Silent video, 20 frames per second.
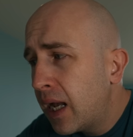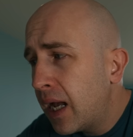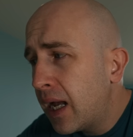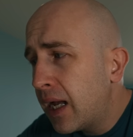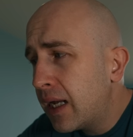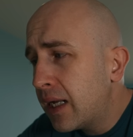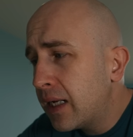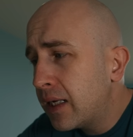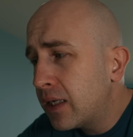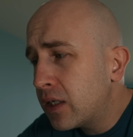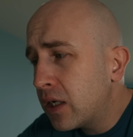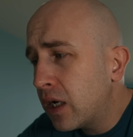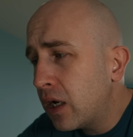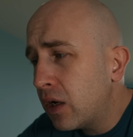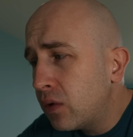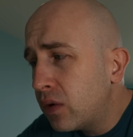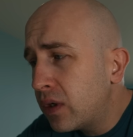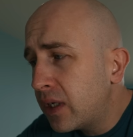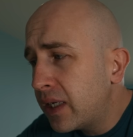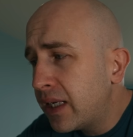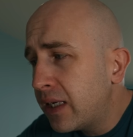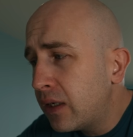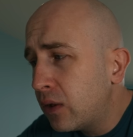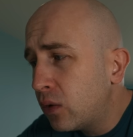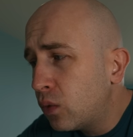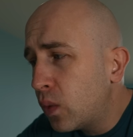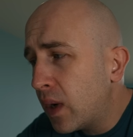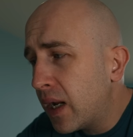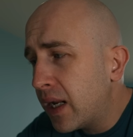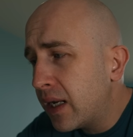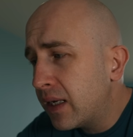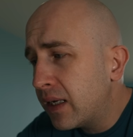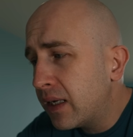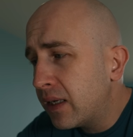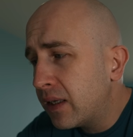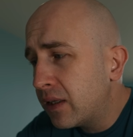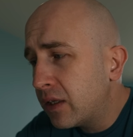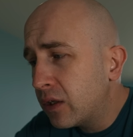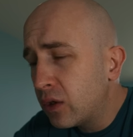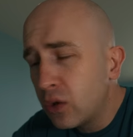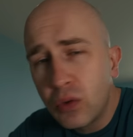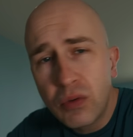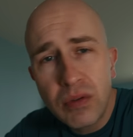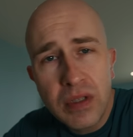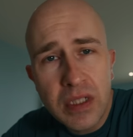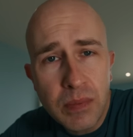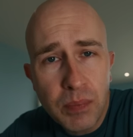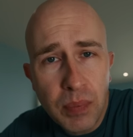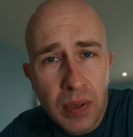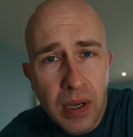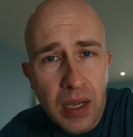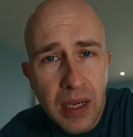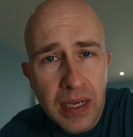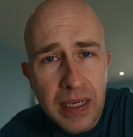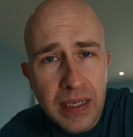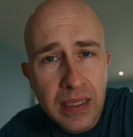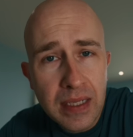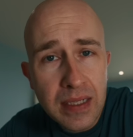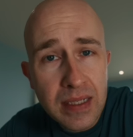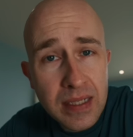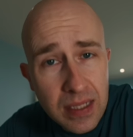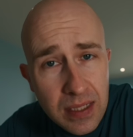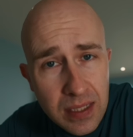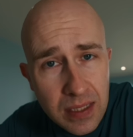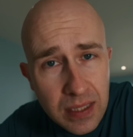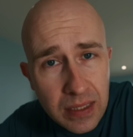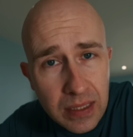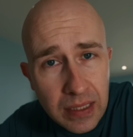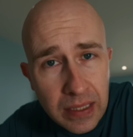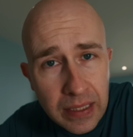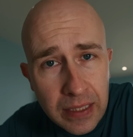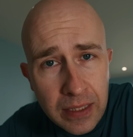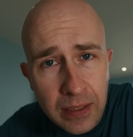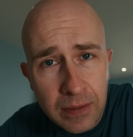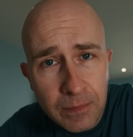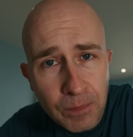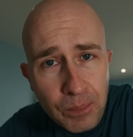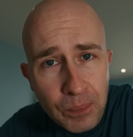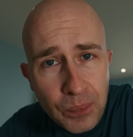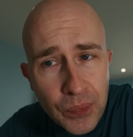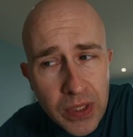And only when the law is applied consistently,